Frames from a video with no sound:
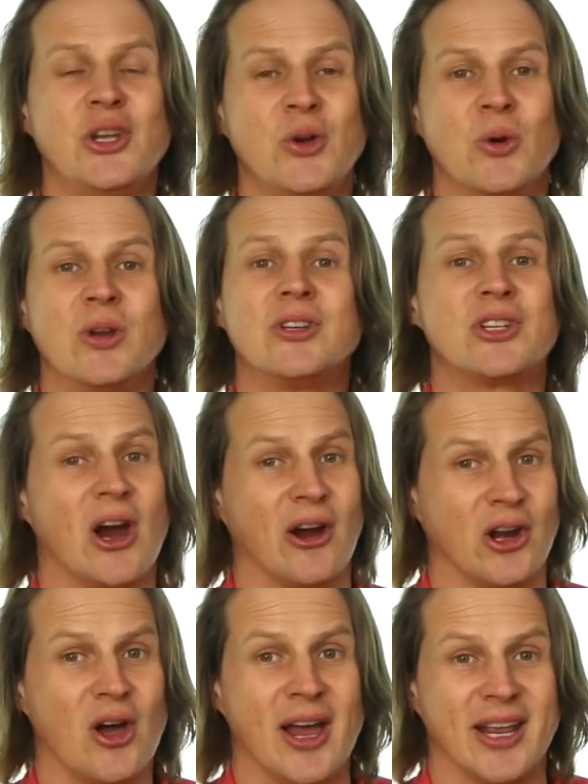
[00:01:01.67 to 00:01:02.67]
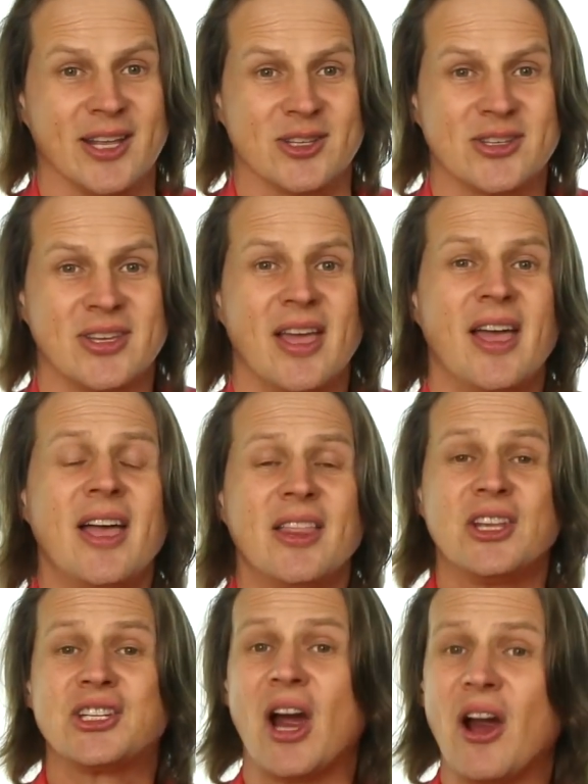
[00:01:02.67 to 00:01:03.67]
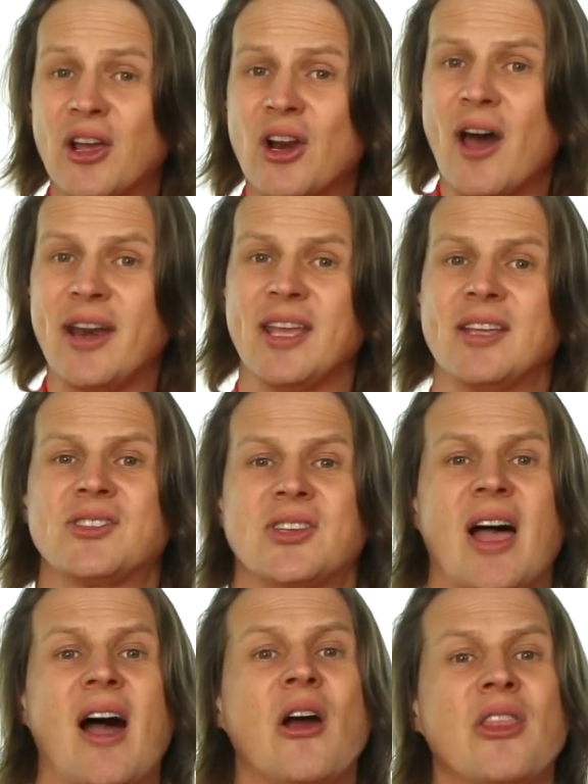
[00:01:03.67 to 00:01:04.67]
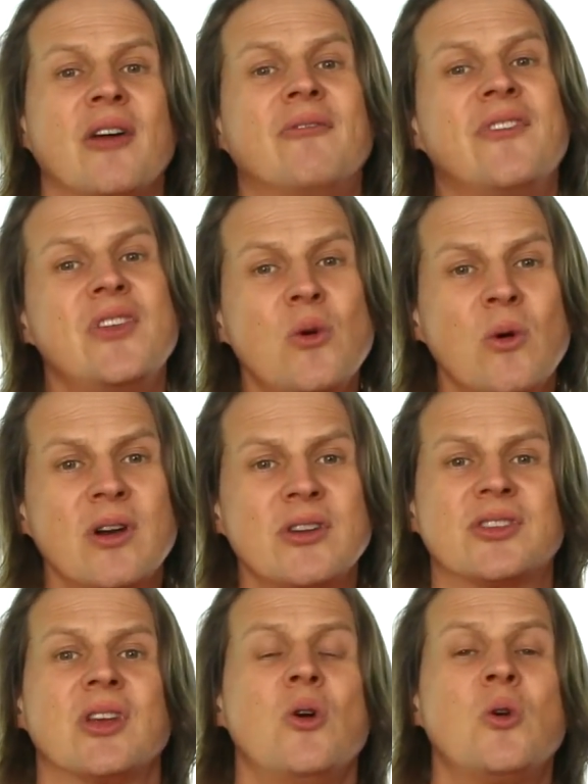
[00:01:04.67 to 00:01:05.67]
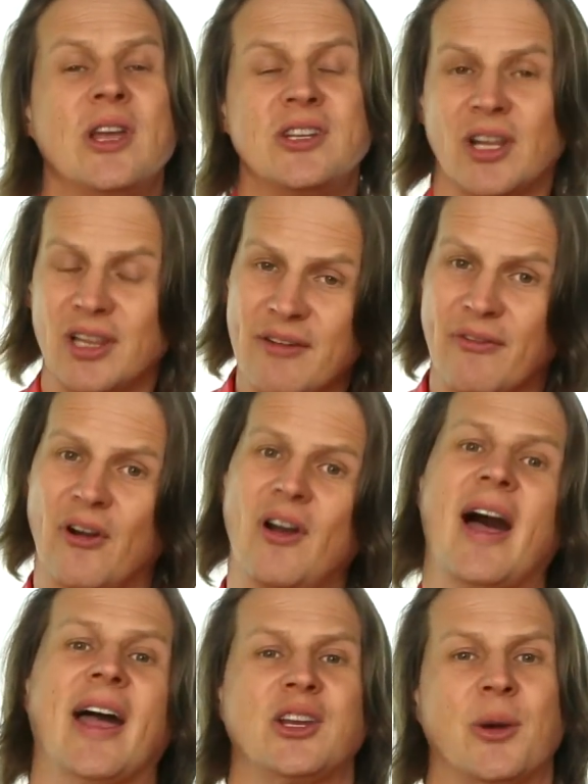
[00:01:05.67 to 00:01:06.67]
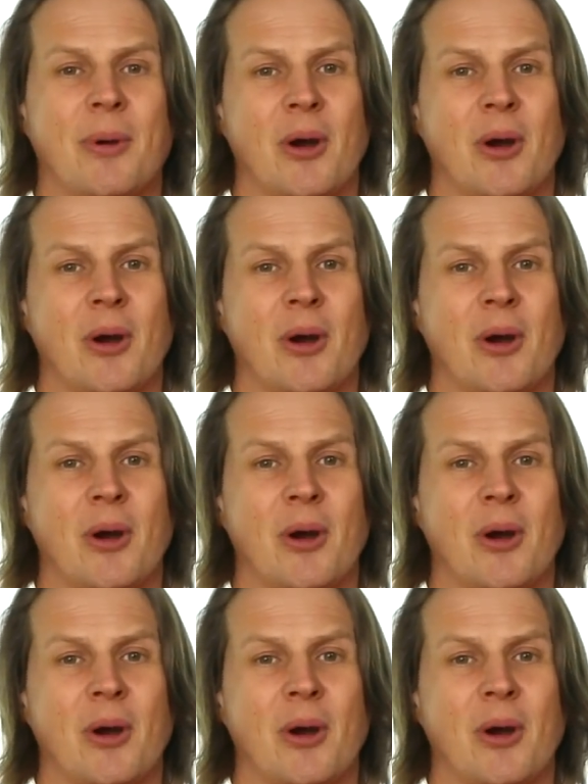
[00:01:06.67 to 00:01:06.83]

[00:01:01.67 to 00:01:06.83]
Two, target audience. The target audience are the viewers who can deliver on your